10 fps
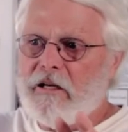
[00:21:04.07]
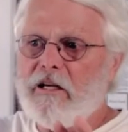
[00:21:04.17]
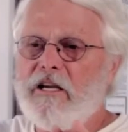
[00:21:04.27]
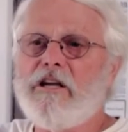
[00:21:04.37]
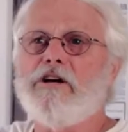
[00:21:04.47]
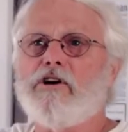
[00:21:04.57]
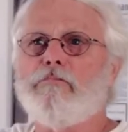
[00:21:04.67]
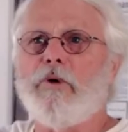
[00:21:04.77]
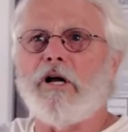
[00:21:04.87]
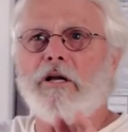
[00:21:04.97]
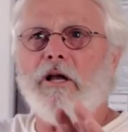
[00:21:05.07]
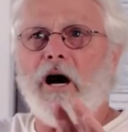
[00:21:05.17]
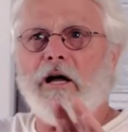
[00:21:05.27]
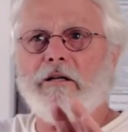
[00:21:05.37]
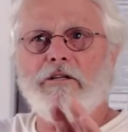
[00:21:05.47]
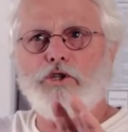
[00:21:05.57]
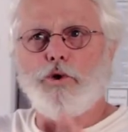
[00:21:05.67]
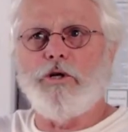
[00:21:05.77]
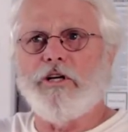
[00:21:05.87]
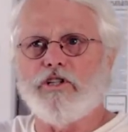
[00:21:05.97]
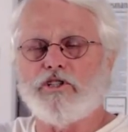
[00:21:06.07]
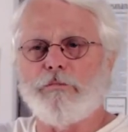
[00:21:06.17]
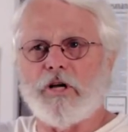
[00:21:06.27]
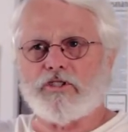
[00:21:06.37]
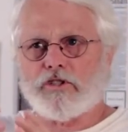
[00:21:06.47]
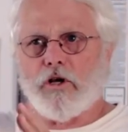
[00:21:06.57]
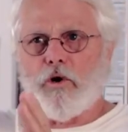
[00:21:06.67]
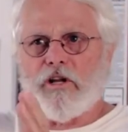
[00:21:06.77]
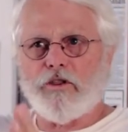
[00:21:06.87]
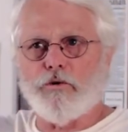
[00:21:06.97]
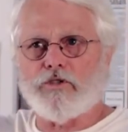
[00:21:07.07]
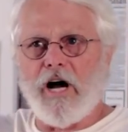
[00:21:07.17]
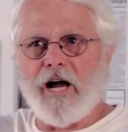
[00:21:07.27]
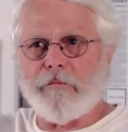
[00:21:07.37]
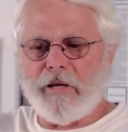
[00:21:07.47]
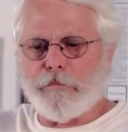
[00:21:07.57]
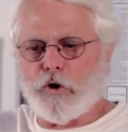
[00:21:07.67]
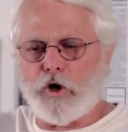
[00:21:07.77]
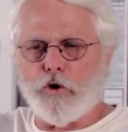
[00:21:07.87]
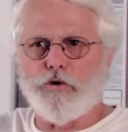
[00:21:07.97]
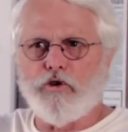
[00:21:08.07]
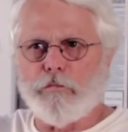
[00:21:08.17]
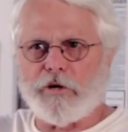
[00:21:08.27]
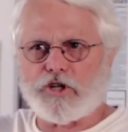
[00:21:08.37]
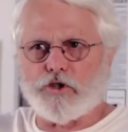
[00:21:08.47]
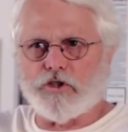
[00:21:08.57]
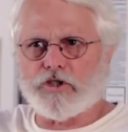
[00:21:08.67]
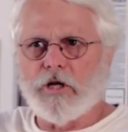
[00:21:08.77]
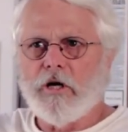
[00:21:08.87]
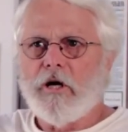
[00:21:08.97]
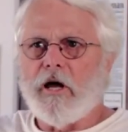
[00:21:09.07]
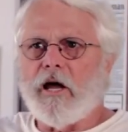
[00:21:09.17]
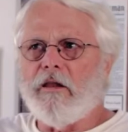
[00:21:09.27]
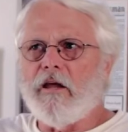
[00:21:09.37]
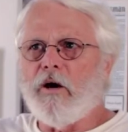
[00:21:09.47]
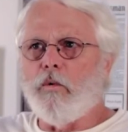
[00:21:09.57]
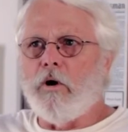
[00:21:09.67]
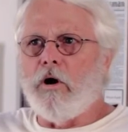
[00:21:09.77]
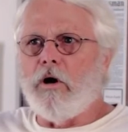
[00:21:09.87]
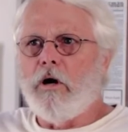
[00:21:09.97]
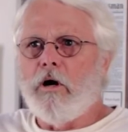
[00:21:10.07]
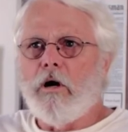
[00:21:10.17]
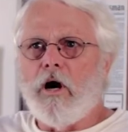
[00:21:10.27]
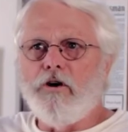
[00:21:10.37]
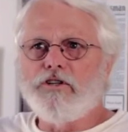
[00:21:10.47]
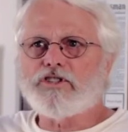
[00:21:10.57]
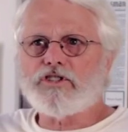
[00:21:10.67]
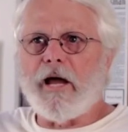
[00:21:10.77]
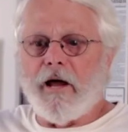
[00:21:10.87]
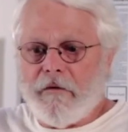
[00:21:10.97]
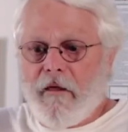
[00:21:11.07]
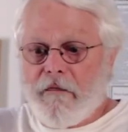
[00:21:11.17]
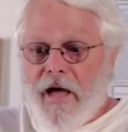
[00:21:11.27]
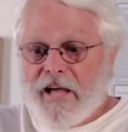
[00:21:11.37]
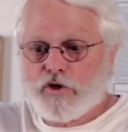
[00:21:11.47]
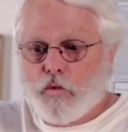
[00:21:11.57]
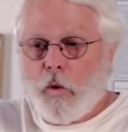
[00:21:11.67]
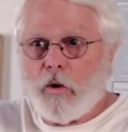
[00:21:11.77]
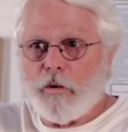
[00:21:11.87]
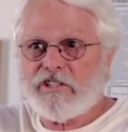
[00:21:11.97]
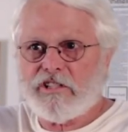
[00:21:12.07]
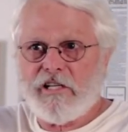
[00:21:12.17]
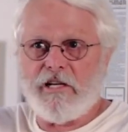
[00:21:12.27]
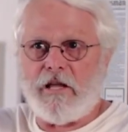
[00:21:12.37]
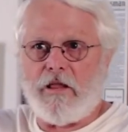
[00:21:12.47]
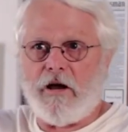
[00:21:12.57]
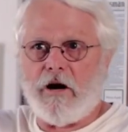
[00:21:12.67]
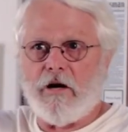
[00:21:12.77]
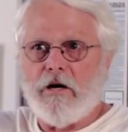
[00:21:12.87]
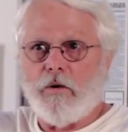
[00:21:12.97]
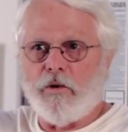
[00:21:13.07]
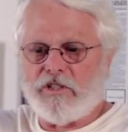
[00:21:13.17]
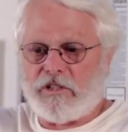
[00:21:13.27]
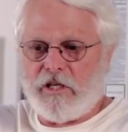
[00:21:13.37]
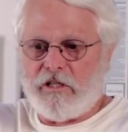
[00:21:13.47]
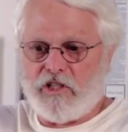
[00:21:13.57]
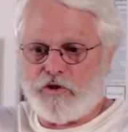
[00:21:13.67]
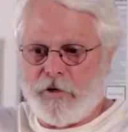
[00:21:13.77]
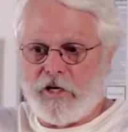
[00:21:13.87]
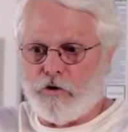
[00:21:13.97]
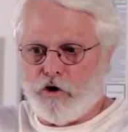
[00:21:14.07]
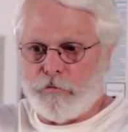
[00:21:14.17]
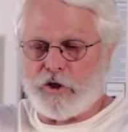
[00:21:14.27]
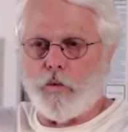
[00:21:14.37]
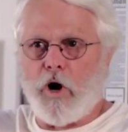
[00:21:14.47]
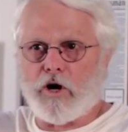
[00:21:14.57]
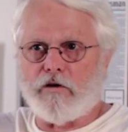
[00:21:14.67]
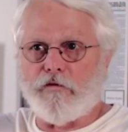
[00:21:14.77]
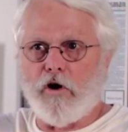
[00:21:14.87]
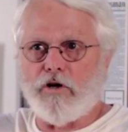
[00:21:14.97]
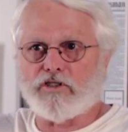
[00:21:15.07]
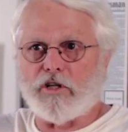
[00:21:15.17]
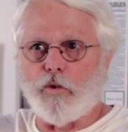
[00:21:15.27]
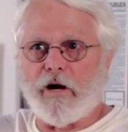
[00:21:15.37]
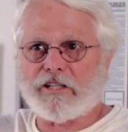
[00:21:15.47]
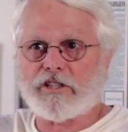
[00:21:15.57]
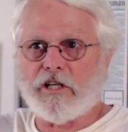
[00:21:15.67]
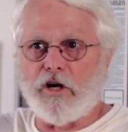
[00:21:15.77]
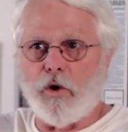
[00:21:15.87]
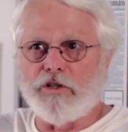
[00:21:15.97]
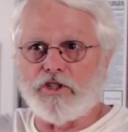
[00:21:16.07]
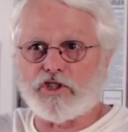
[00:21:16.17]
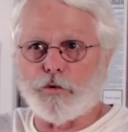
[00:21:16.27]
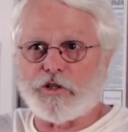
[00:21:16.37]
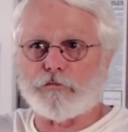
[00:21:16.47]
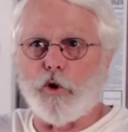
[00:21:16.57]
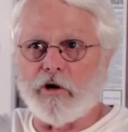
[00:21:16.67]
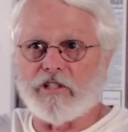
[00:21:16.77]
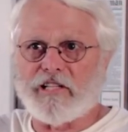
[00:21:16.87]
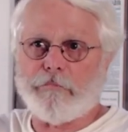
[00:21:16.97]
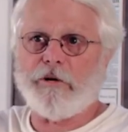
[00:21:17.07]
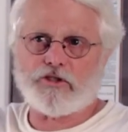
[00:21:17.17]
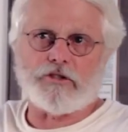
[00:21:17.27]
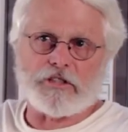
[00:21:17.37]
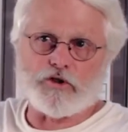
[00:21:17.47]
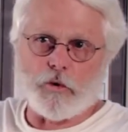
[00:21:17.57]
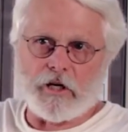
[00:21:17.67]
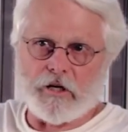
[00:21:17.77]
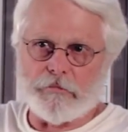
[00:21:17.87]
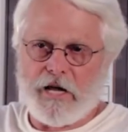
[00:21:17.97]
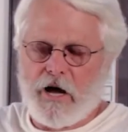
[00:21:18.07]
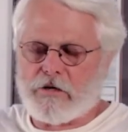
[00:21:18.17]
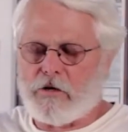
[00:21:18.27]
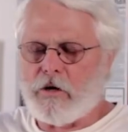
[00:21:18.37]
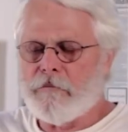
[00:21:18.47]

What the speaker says: a year, but not in 2 years, but slowly through time, people go through the pictures and they will understand that that's what we see in there. We see these big rooms and waterfalls, and we're actually going just to explore it and take pictures. That's what it comes down to.